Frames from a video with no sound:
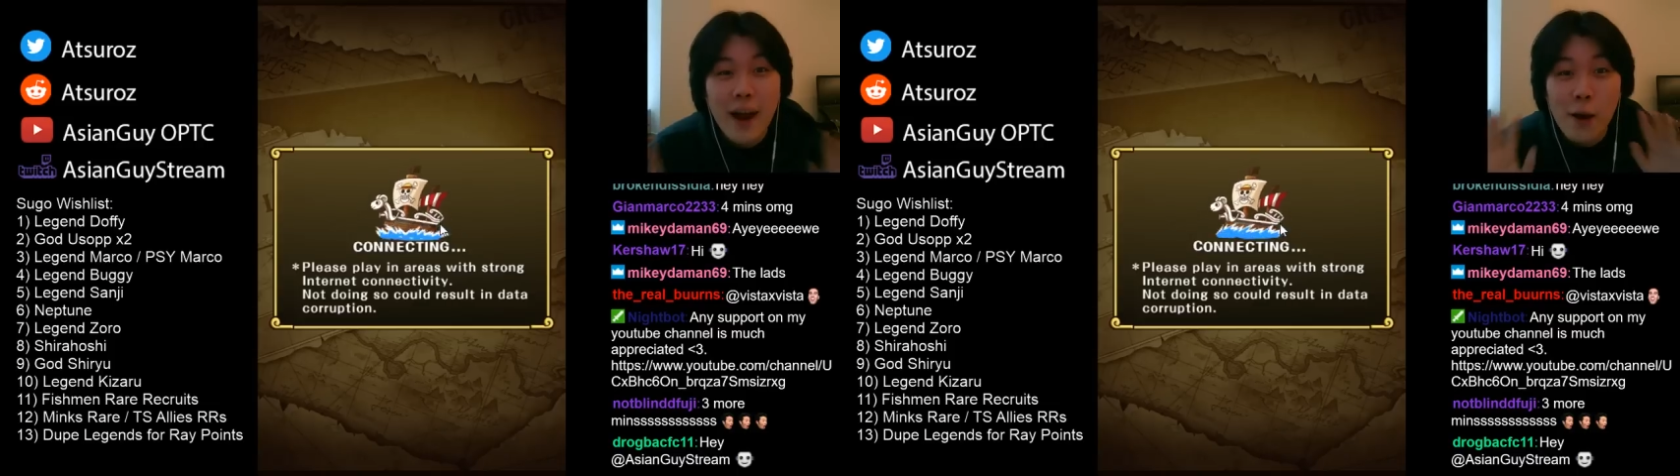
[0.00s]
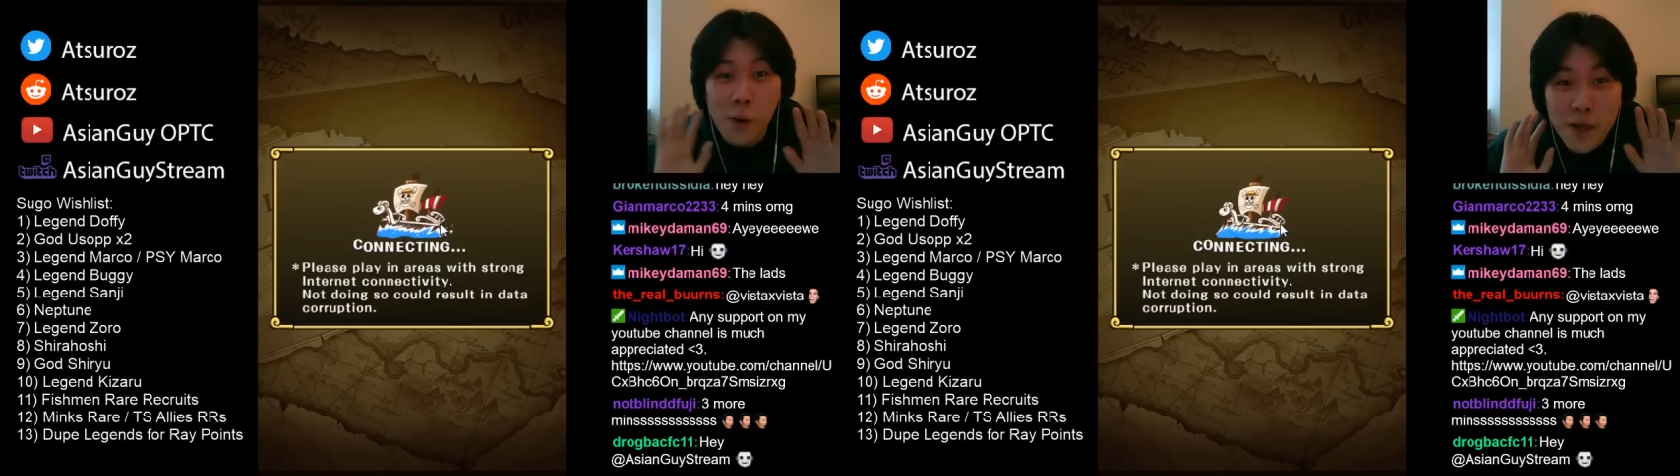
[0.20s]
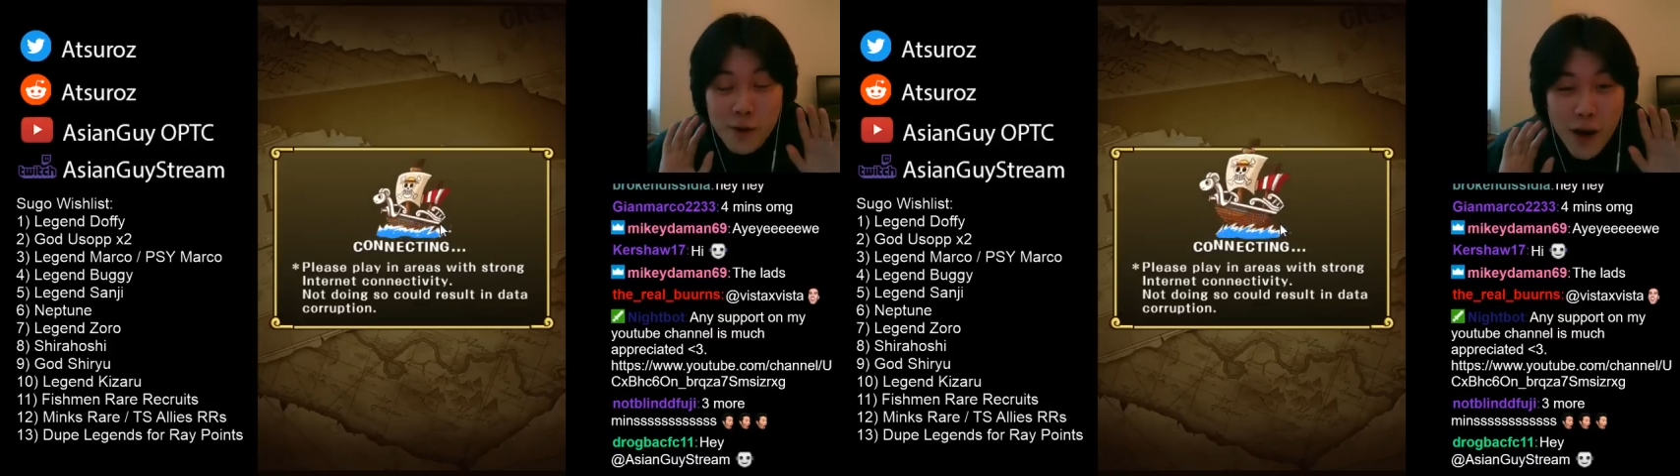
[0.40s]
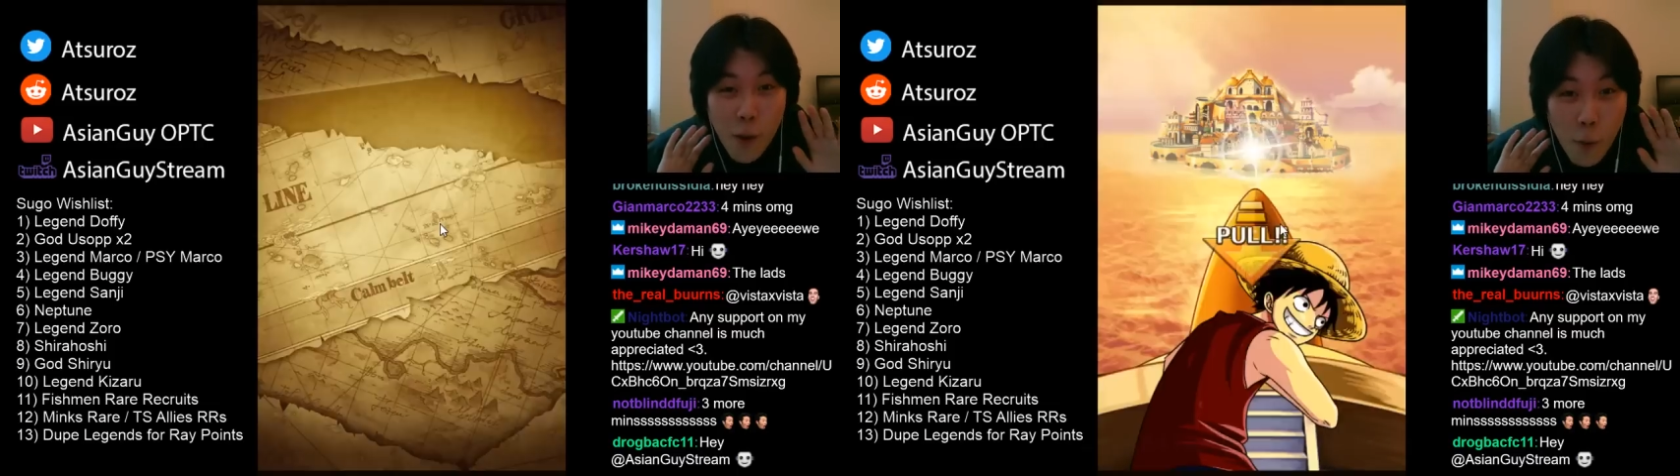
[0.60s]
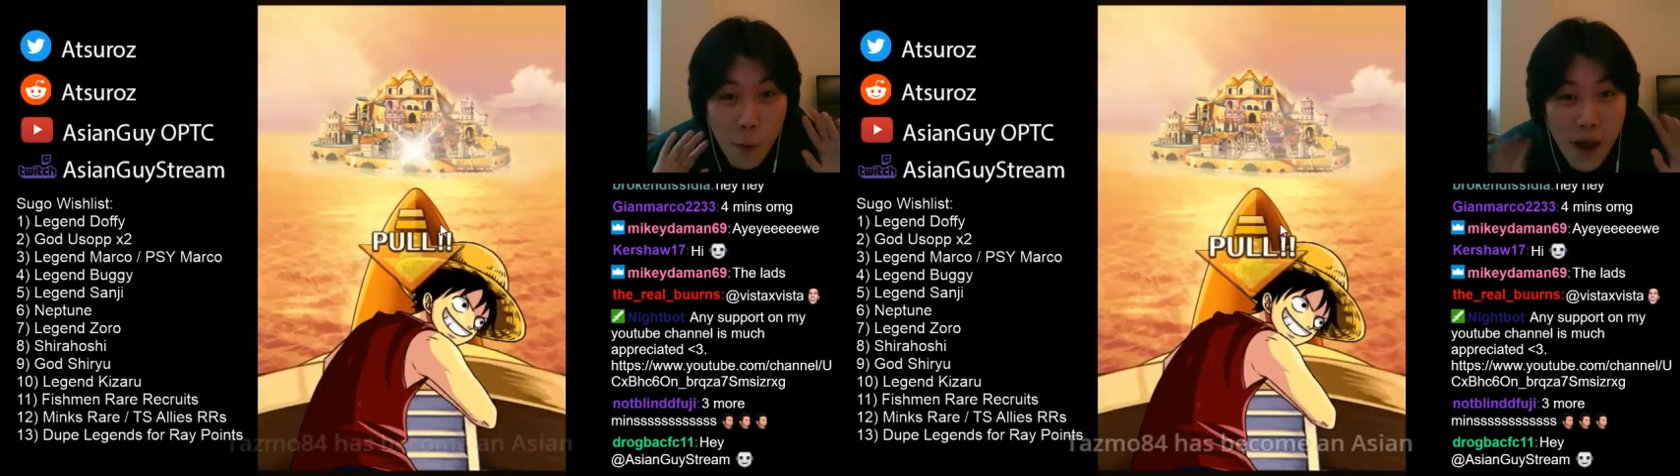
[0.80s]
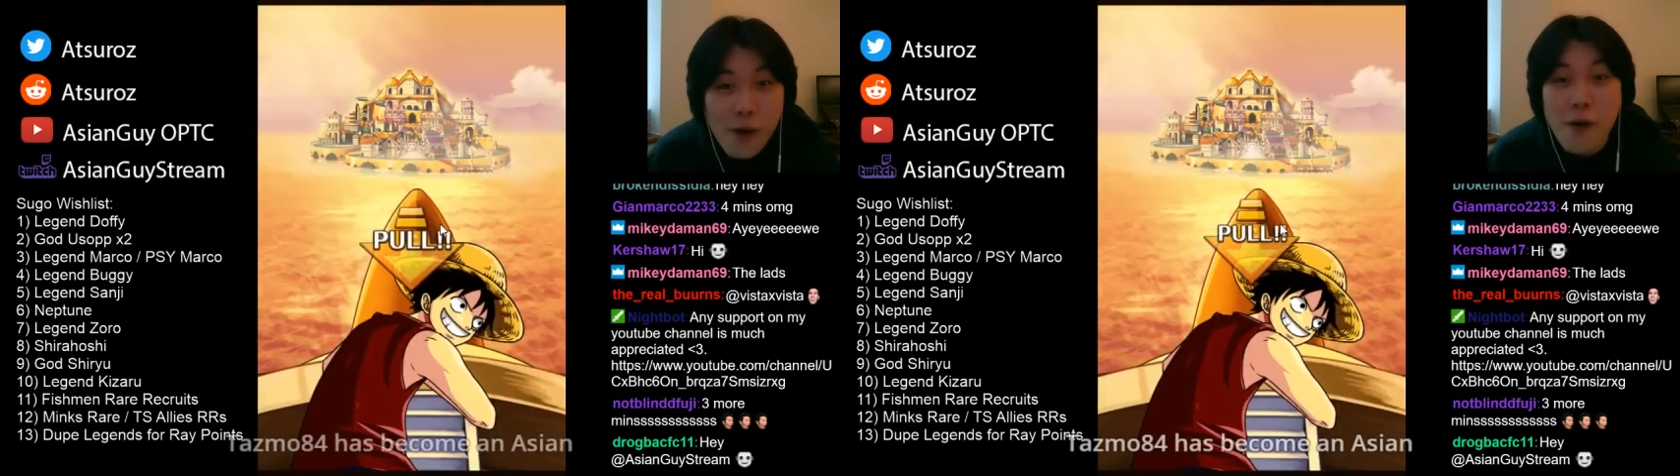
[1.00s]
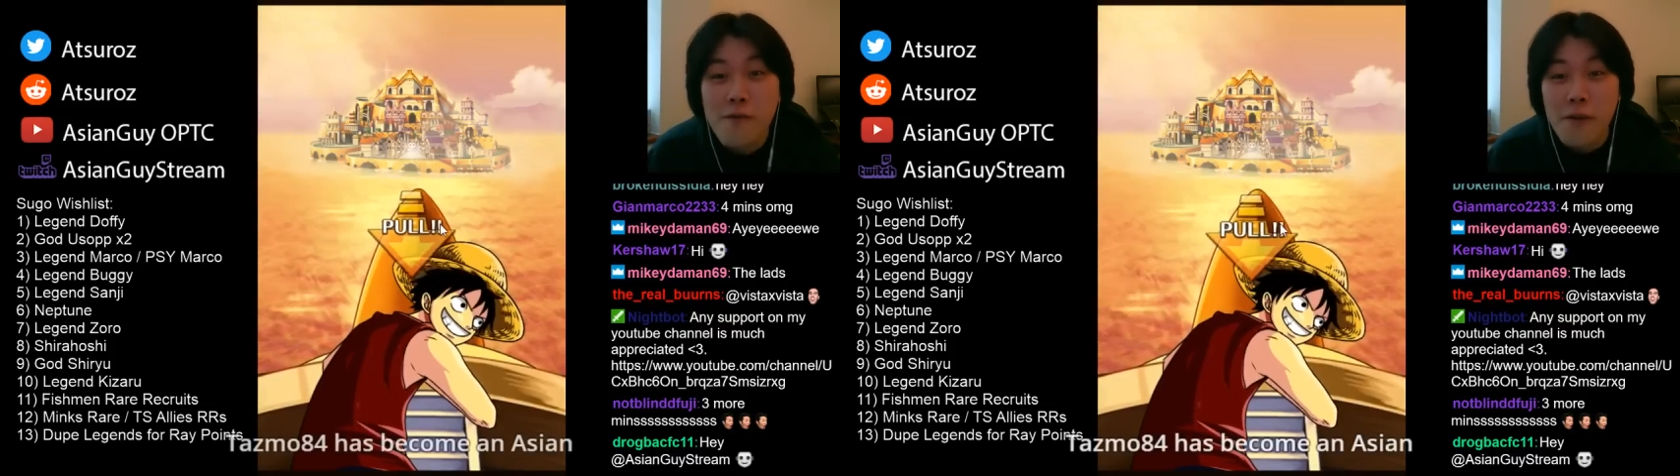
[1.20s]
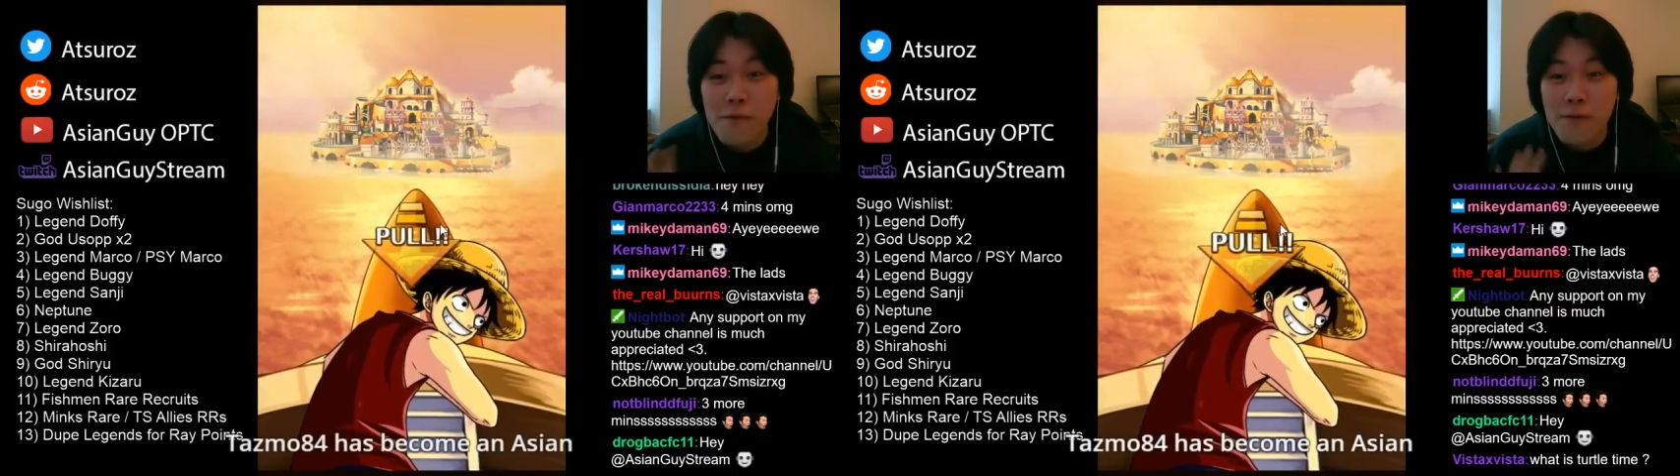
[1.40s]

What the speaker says: I will be doing well over